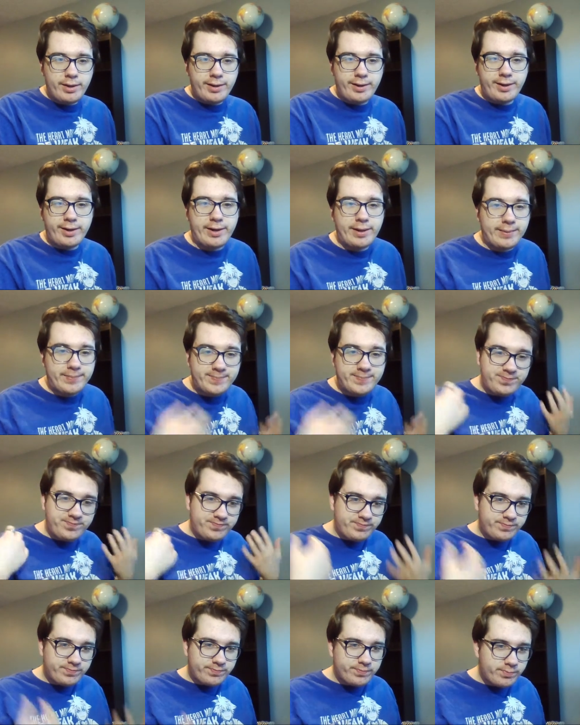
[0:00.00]
Um,
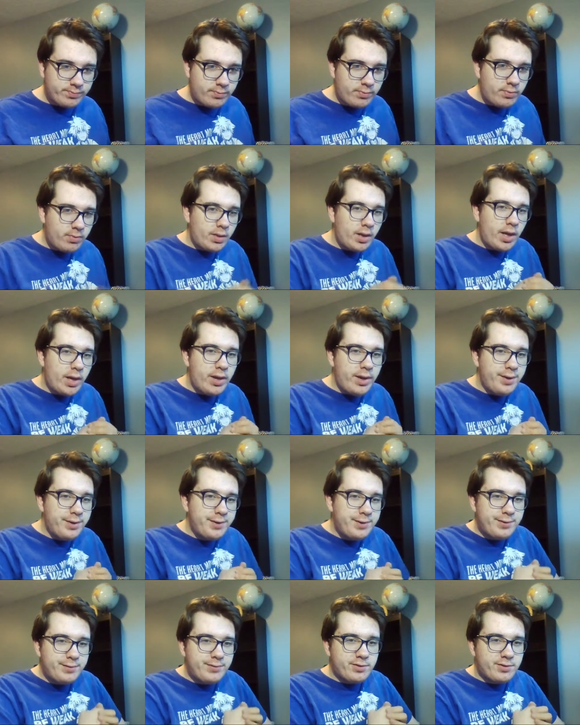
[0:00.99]

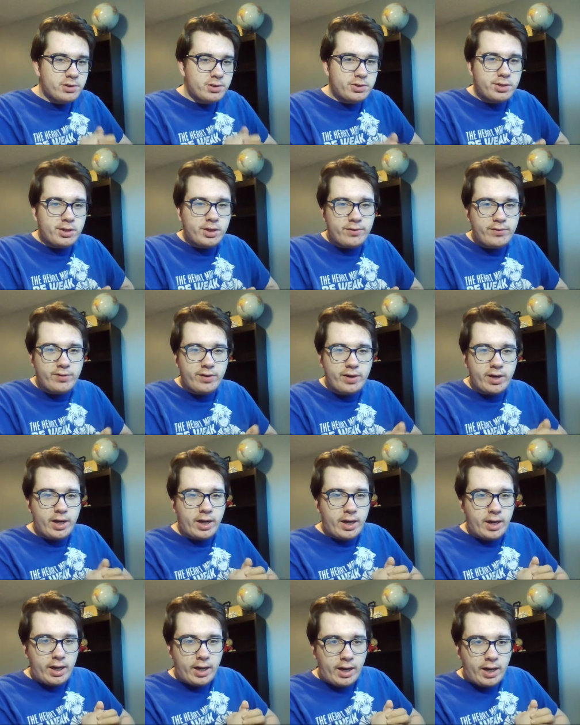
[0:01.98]
first off,
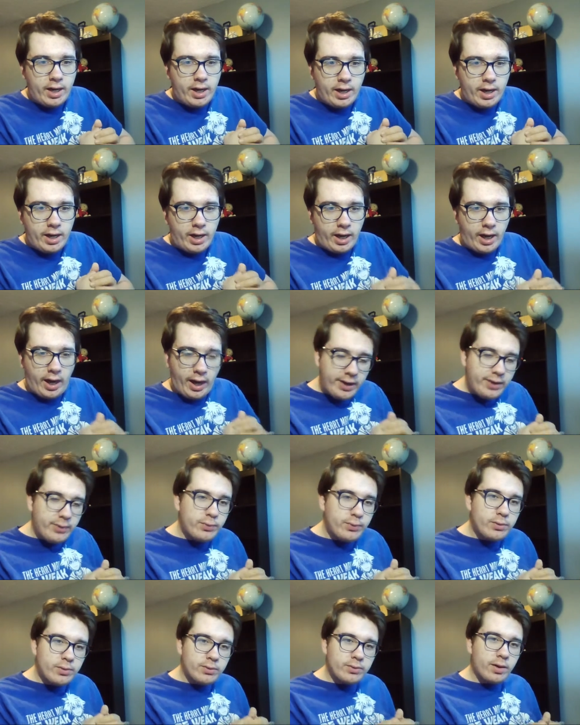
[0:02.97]
I
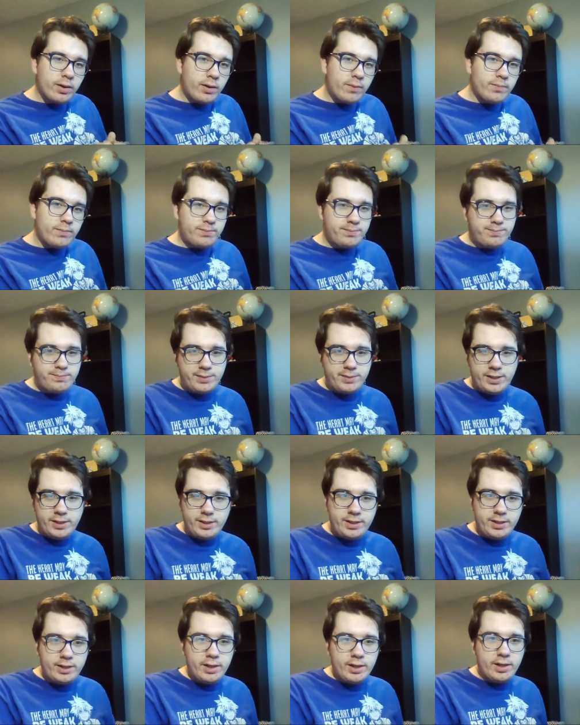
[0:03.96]
will not
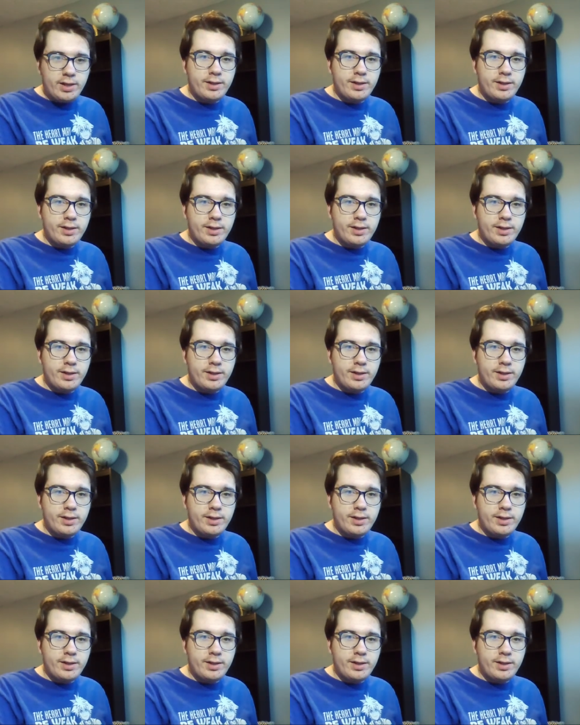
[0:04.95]
be